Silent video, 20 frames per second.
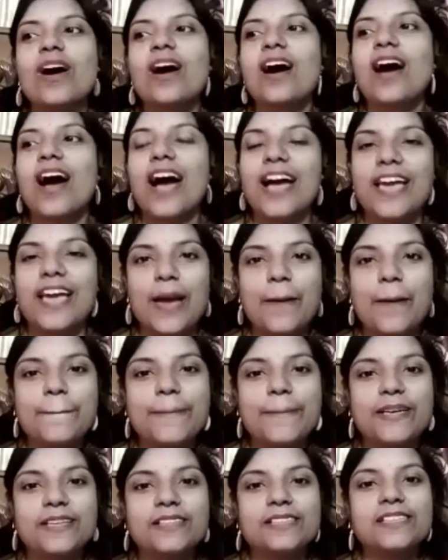I have
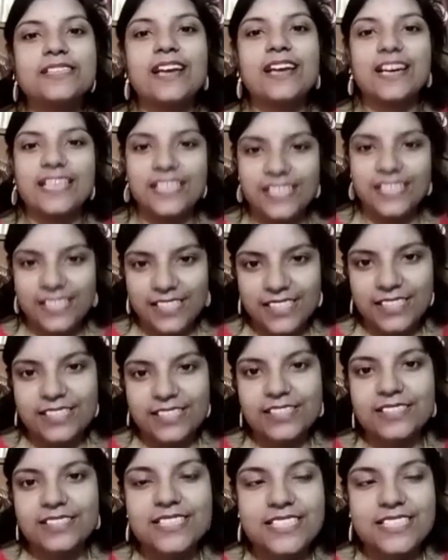been learning
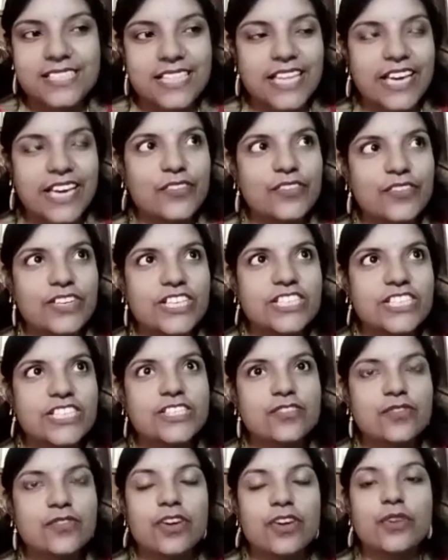this
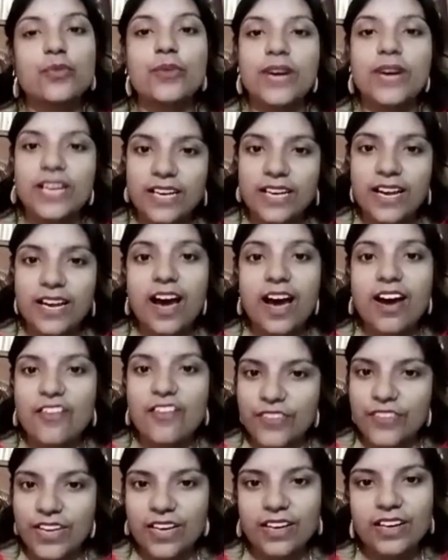language for
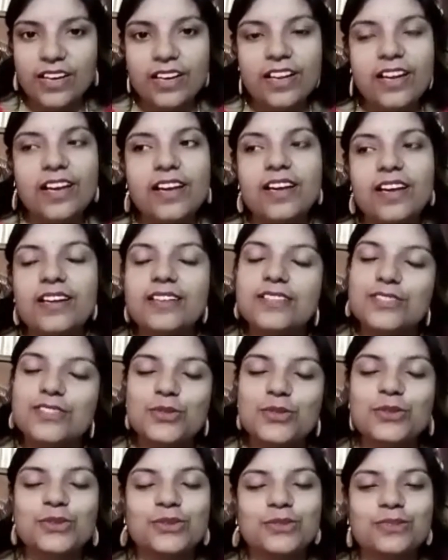1.5 years,
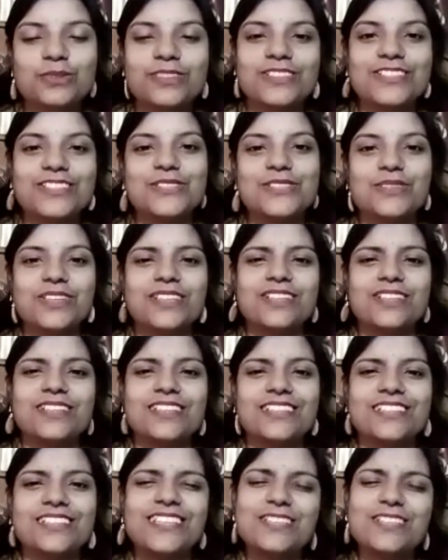so
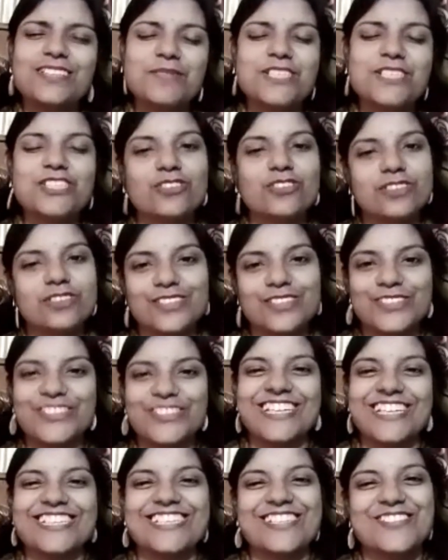that's my short
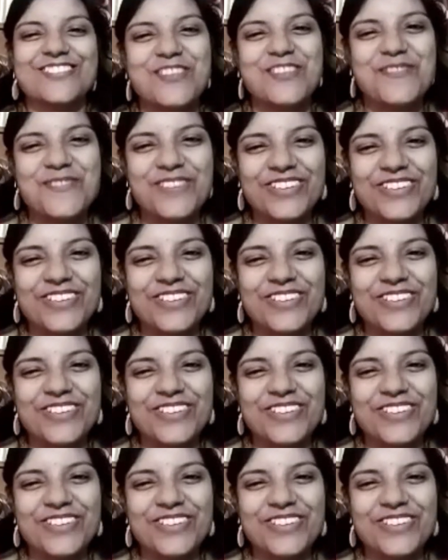introduction.